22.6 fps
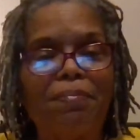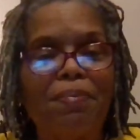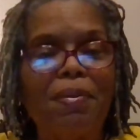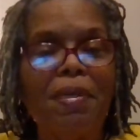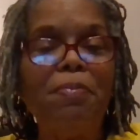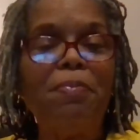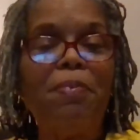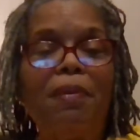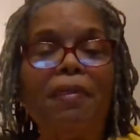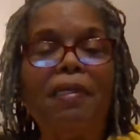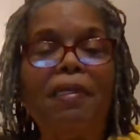
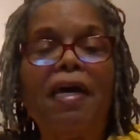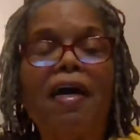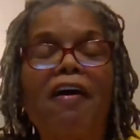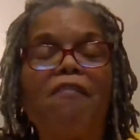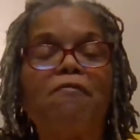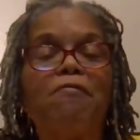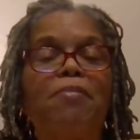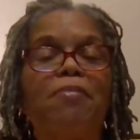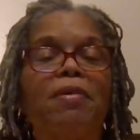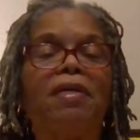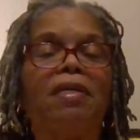people
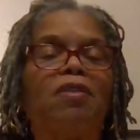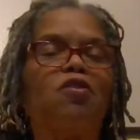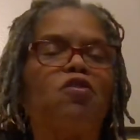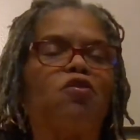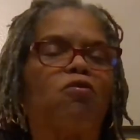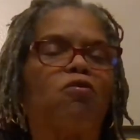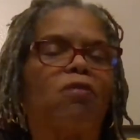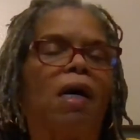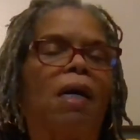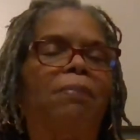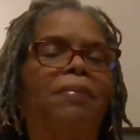have been
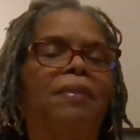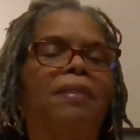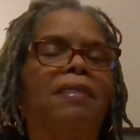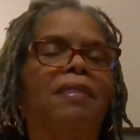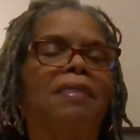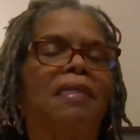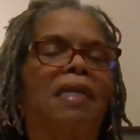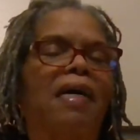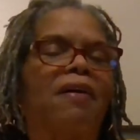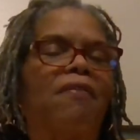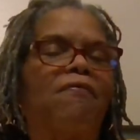
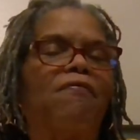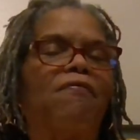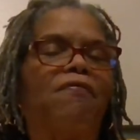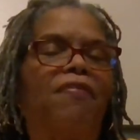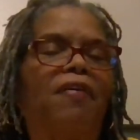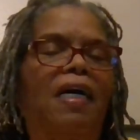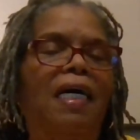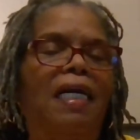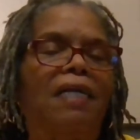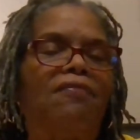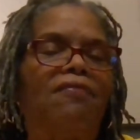dropping like
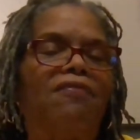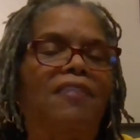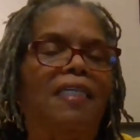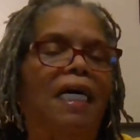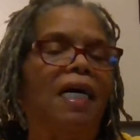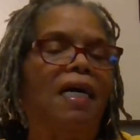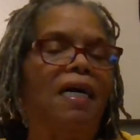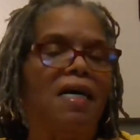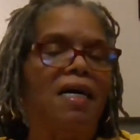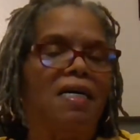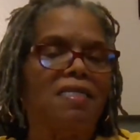
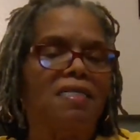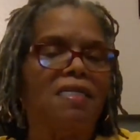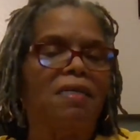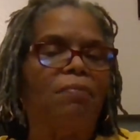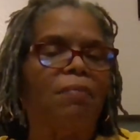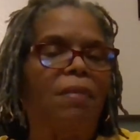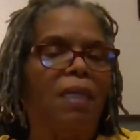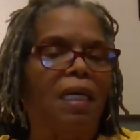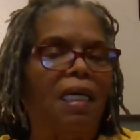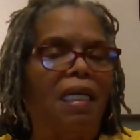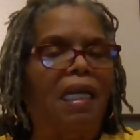flies
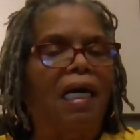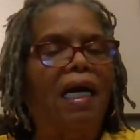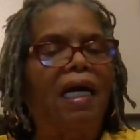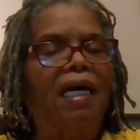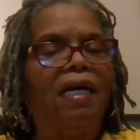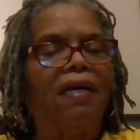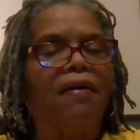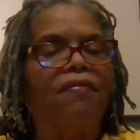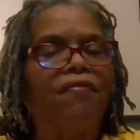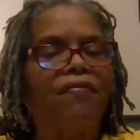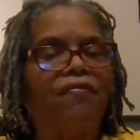in my
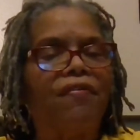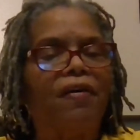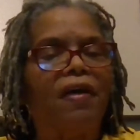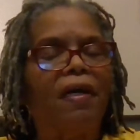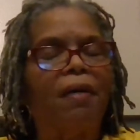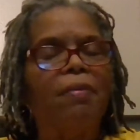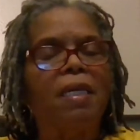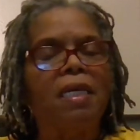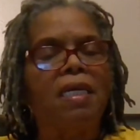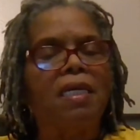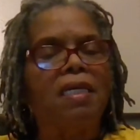life.
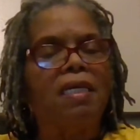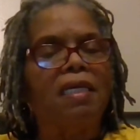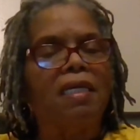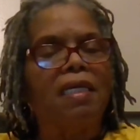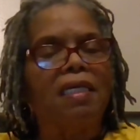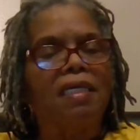I mean,